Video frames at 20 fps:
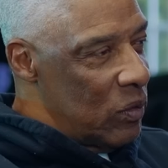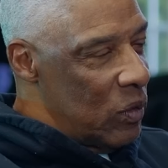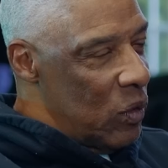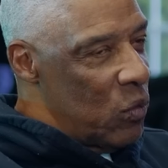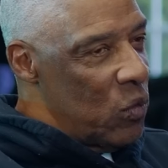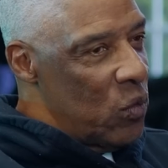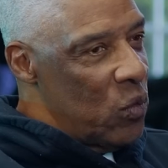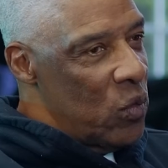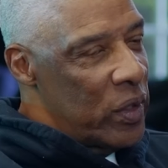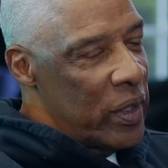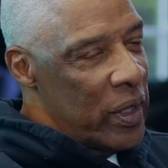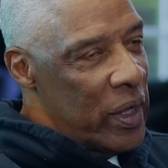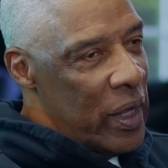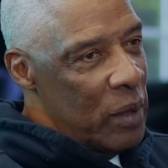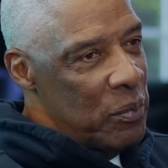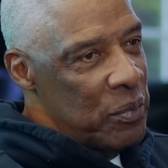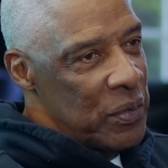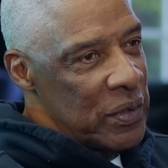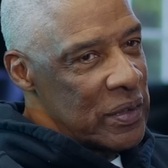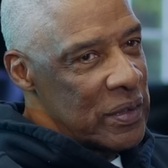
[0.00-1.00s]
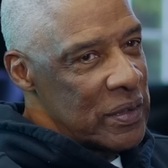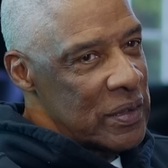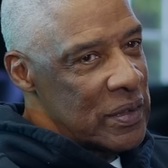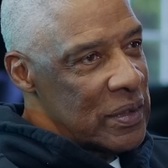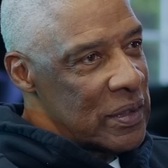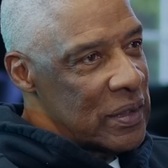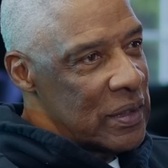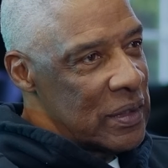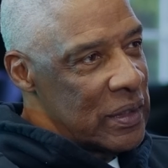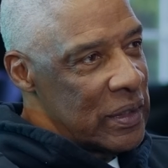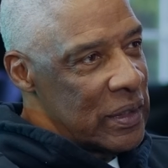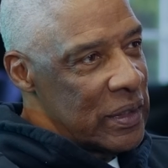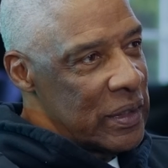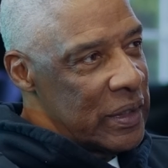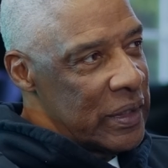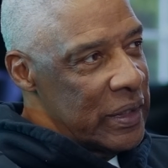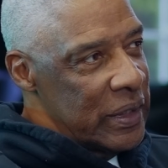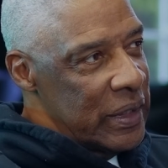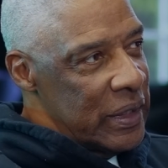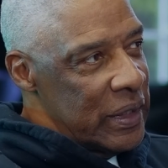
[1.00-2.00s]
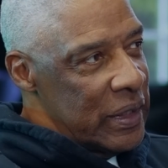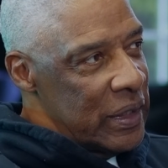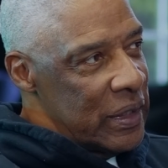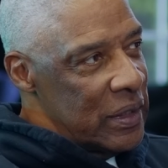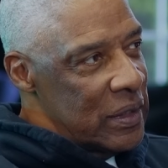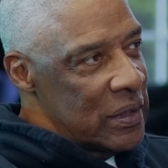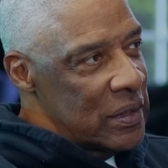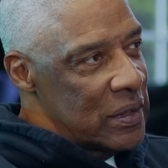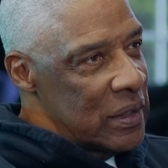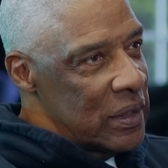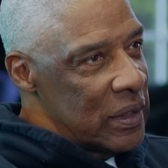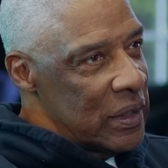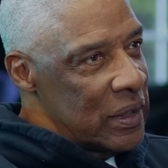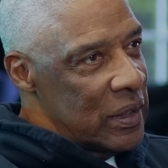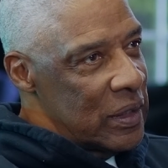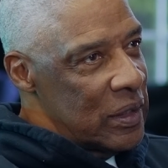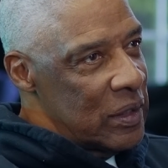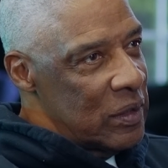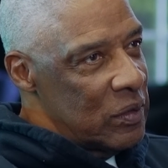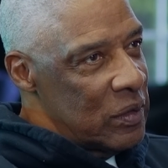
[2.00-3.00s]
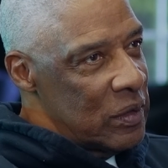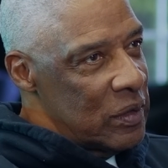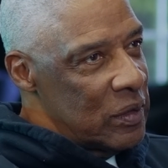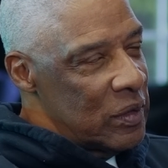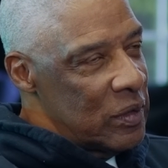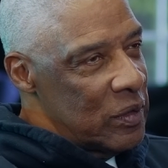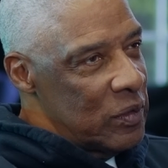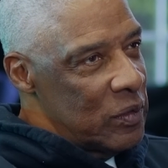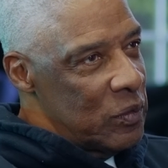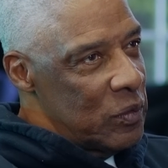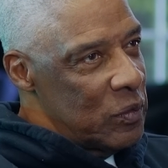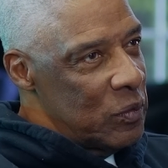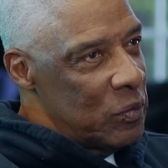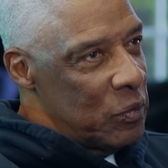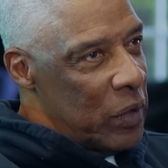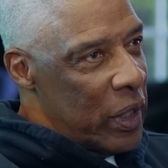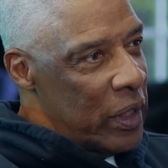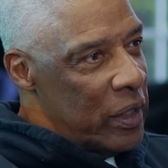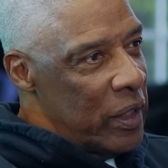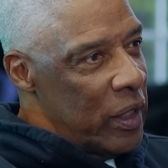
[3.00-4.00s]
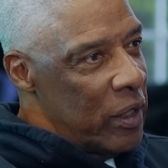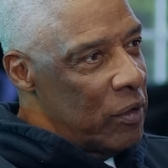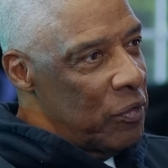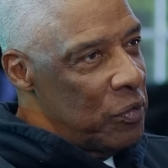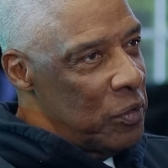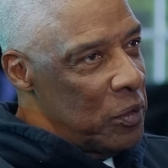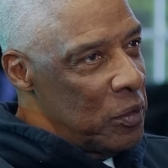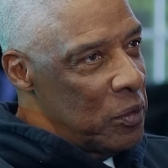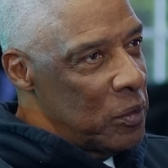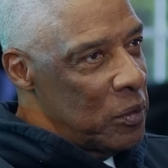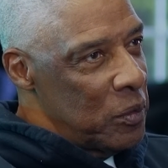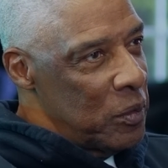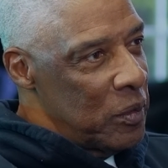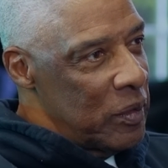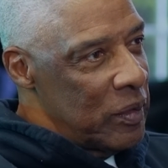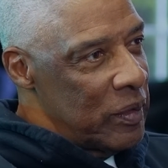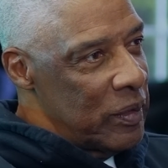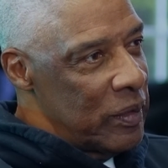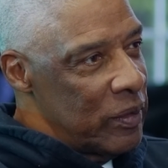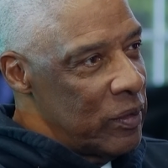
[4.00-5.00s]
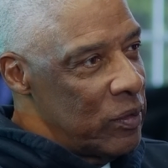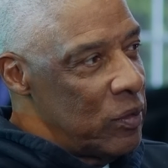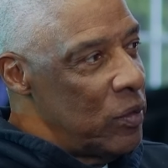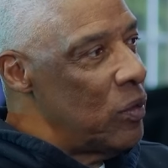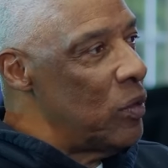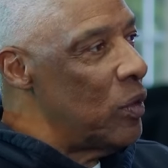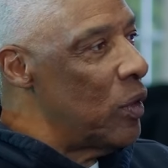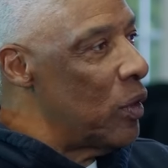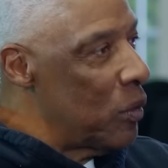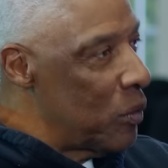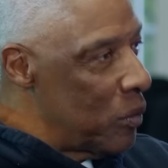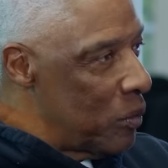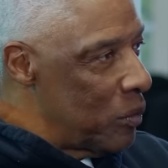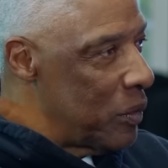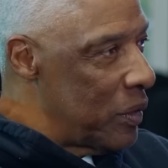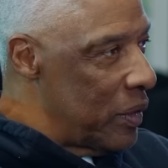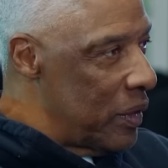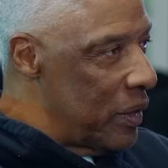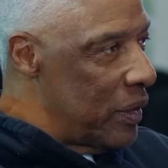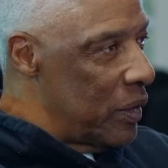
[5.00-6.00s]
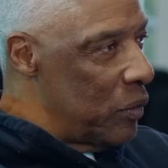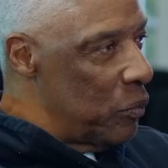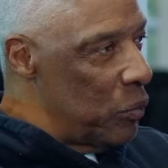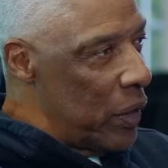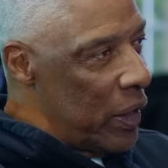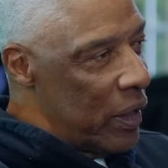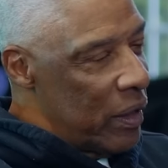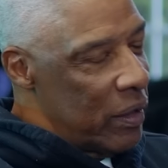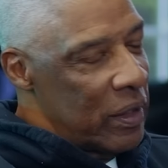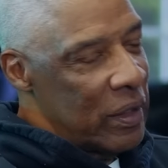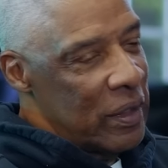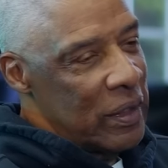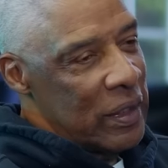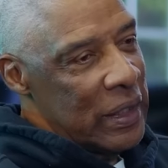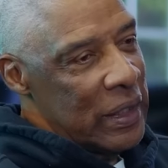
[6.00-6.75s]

Well, what happens is uh, my nephew, who you know, Barry